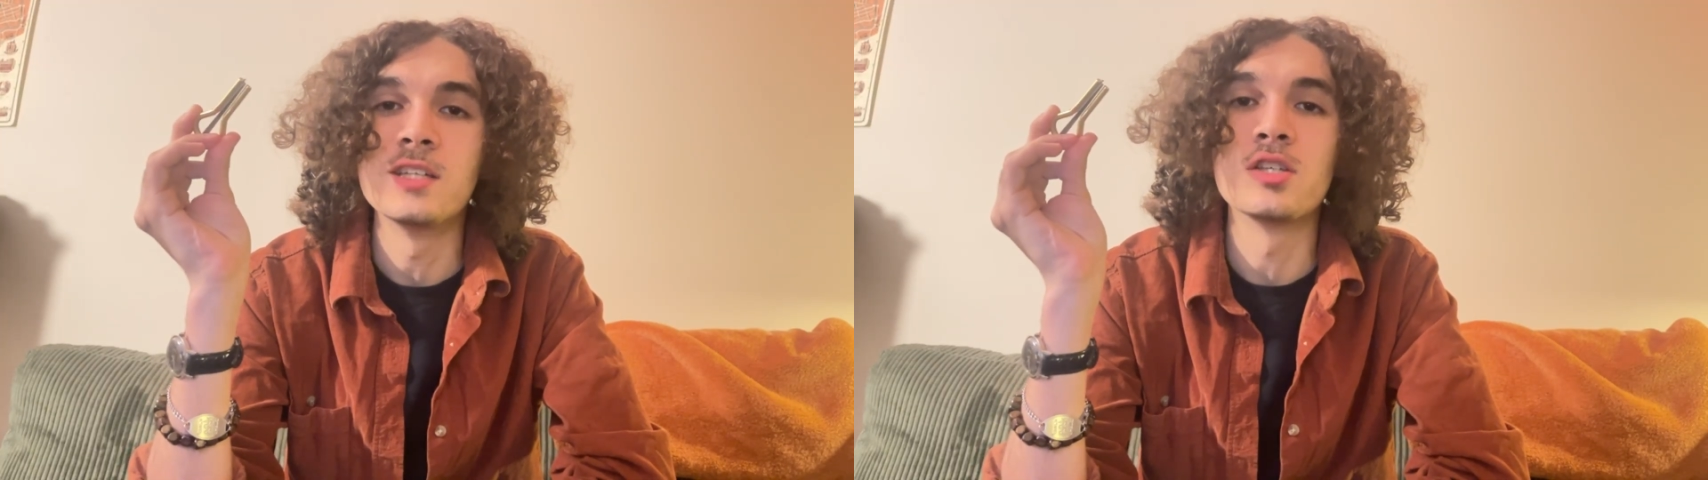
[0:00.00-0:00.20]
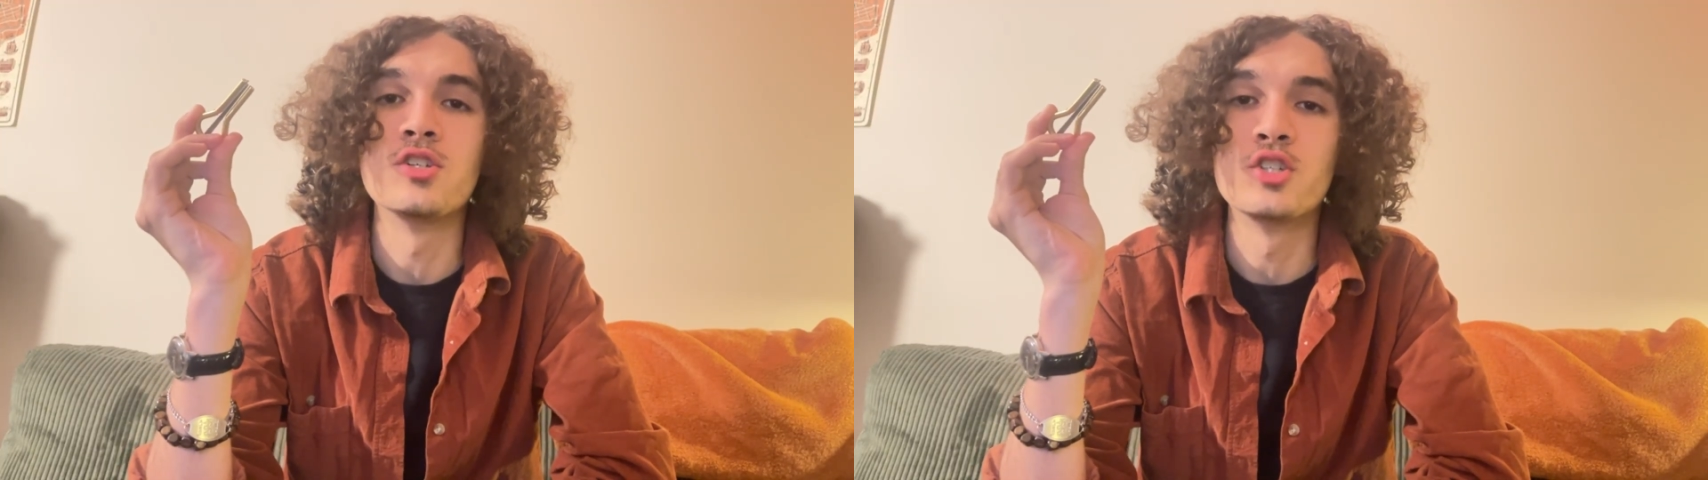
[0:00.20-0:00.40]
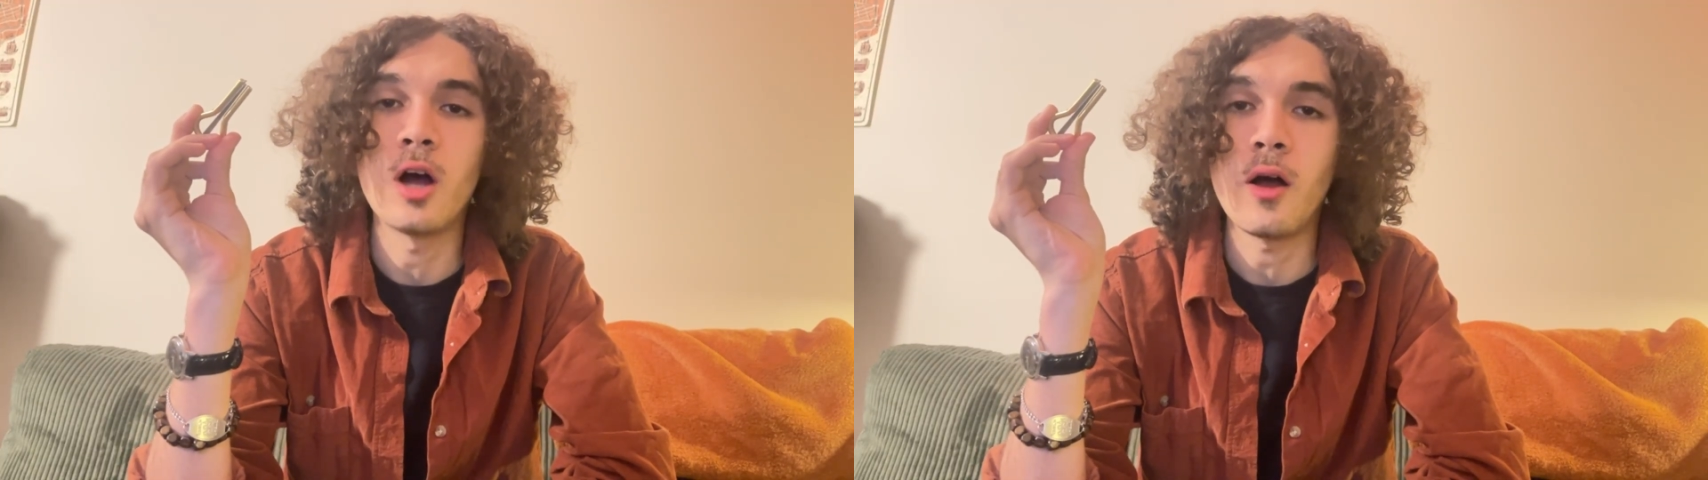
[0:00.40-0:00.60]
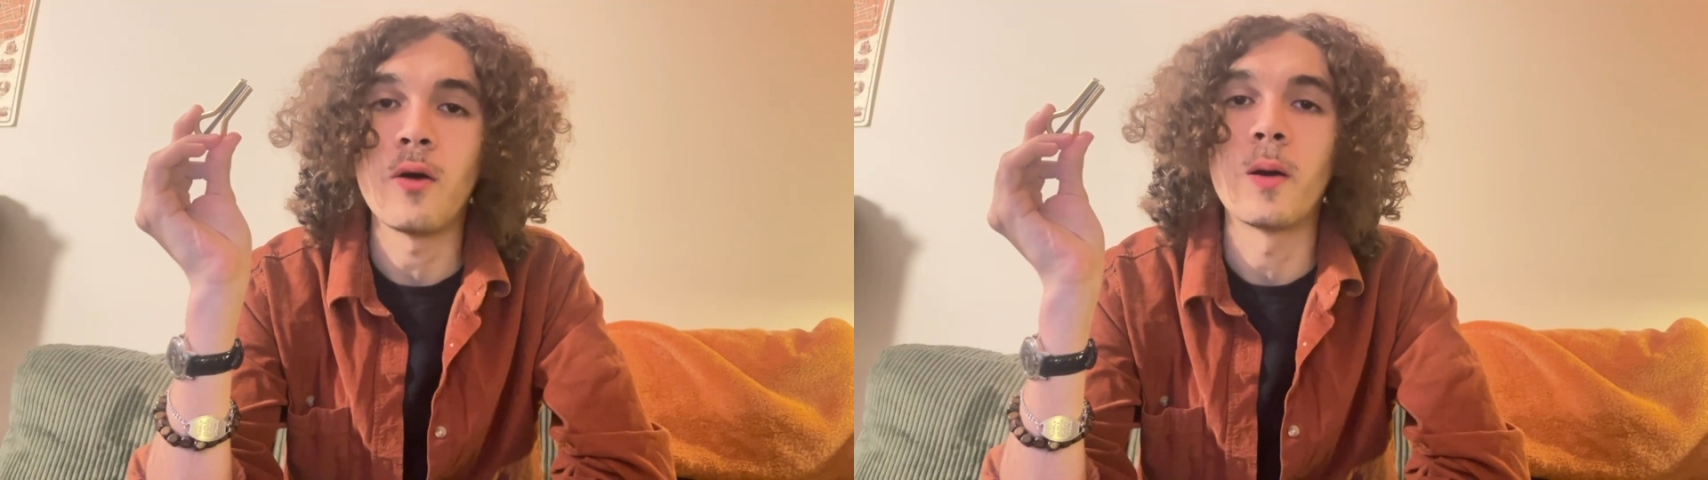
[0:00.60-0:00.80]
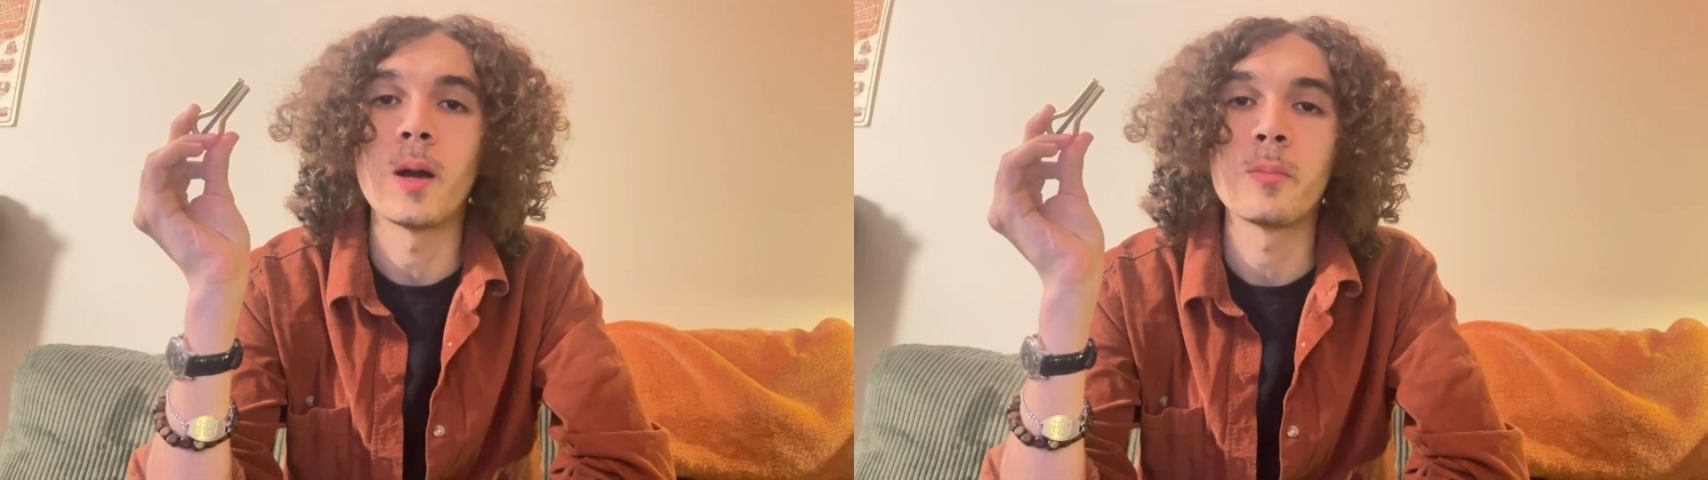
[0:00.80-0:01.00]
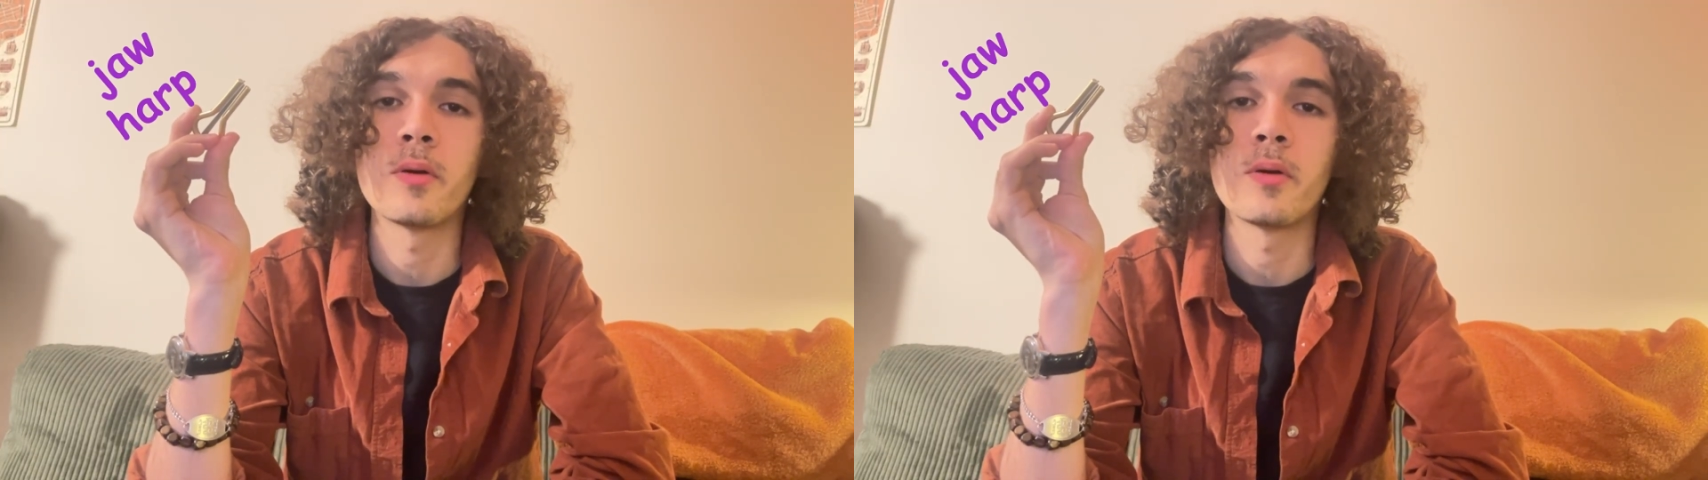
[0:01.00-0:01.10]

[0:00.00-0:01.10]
a jaw harp.